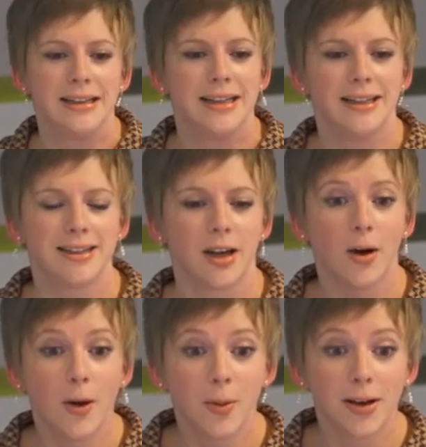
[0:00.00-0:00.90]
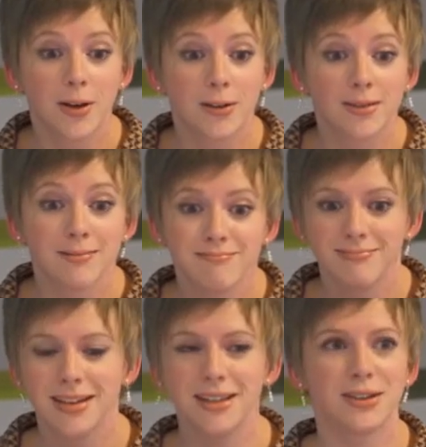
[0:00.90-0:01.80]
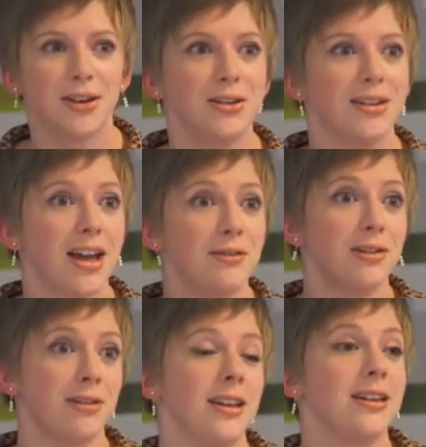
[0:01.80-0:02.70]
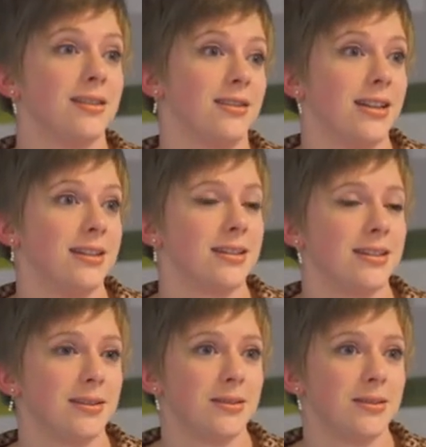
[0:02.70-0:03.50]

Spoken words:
And say, oh my God, it's good, everything is on it.